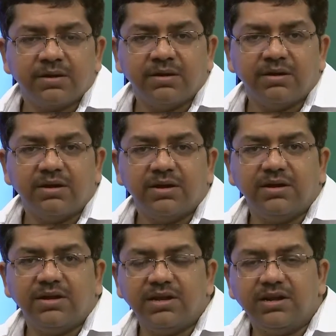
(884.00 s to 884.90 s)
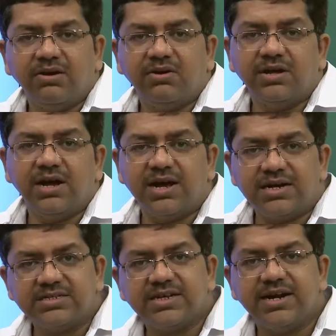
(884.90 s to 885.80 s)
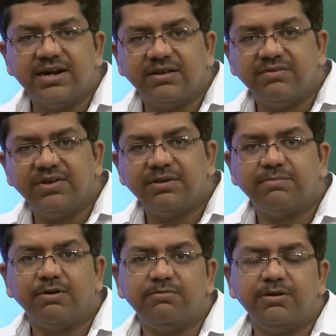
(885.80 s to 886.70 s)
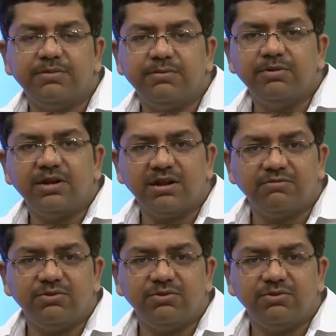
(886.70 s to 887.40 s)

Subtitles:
a higher side where probably people love